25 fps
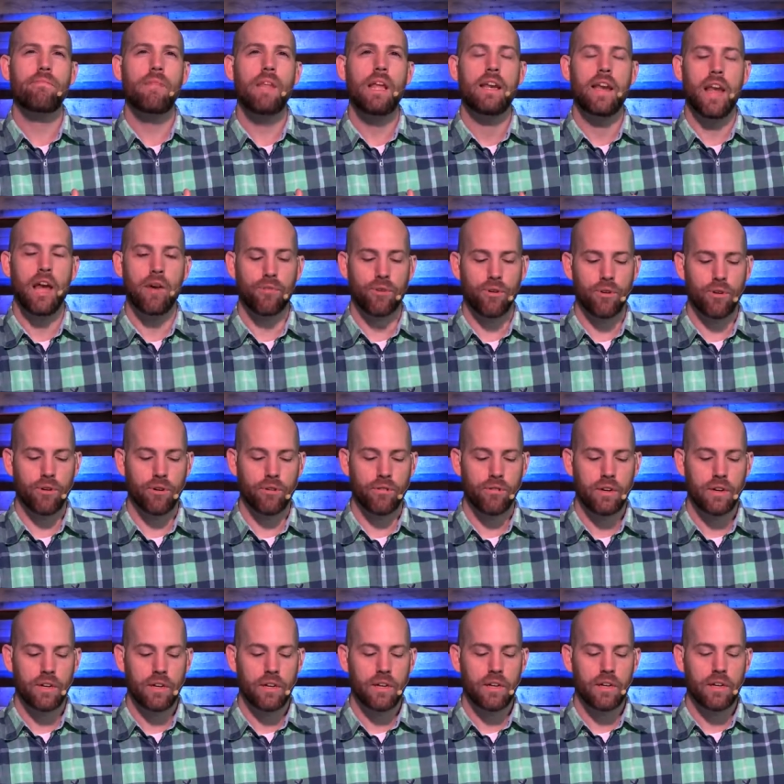Never
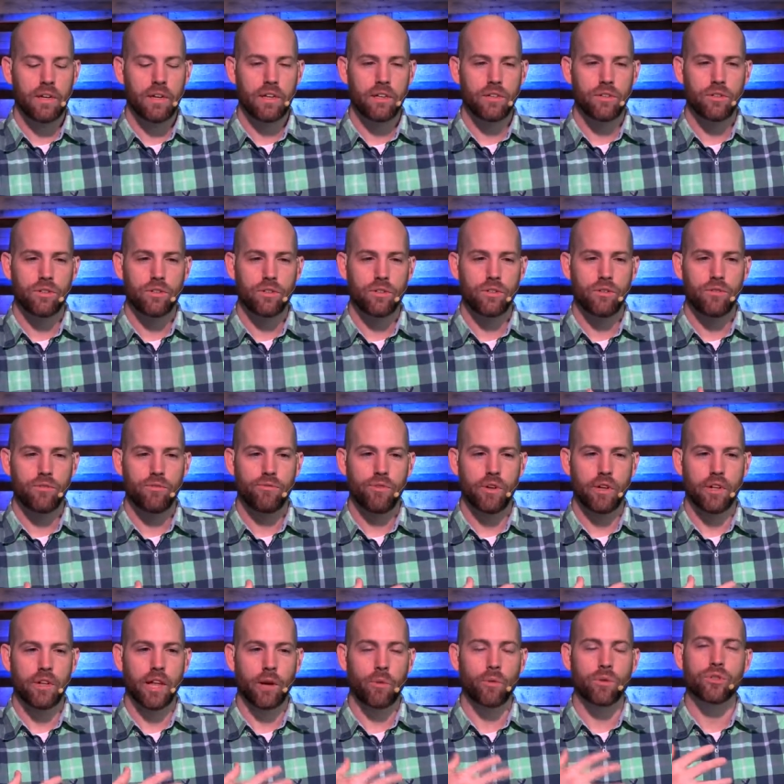
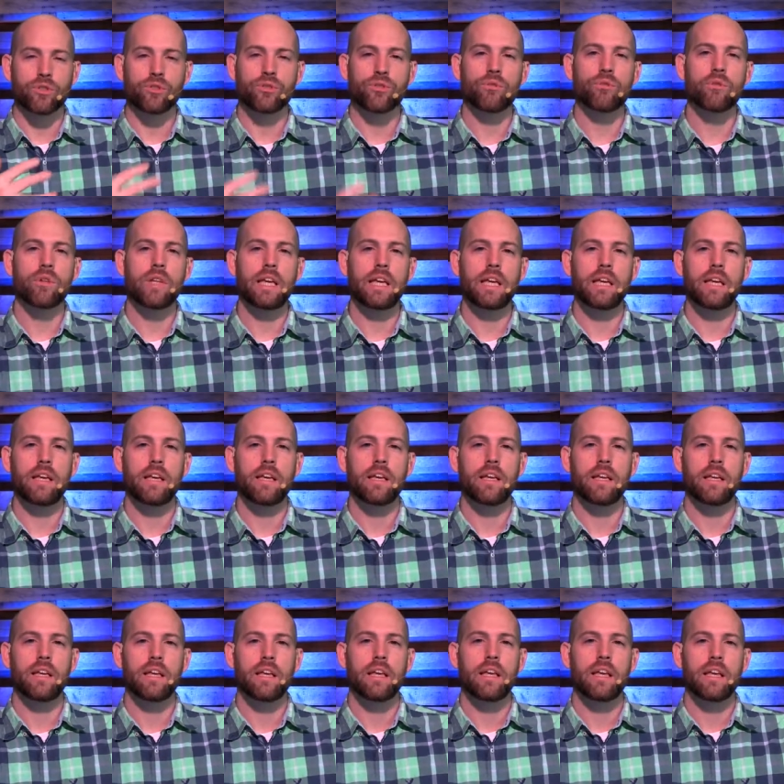feeling like we're truly
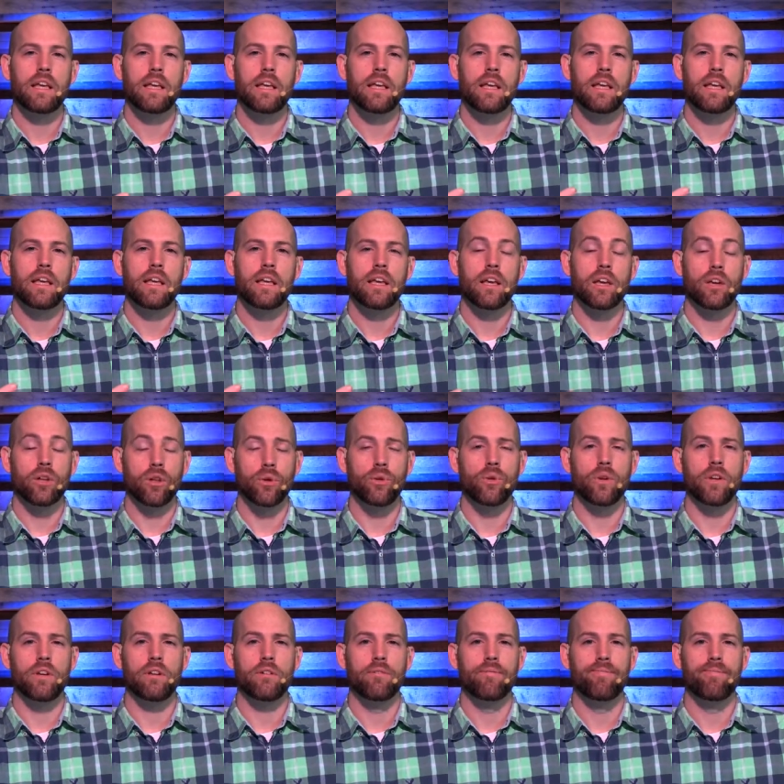
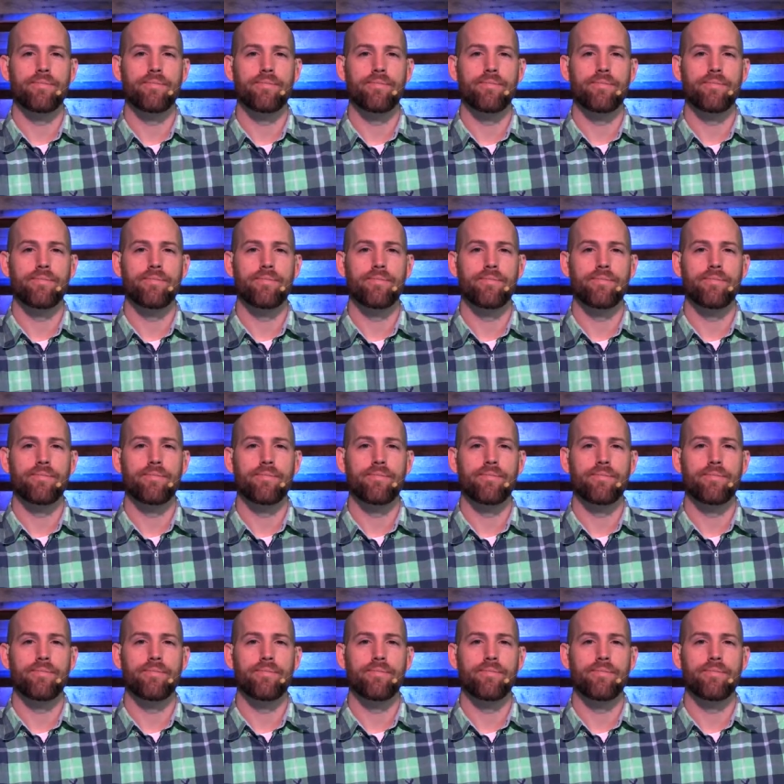included.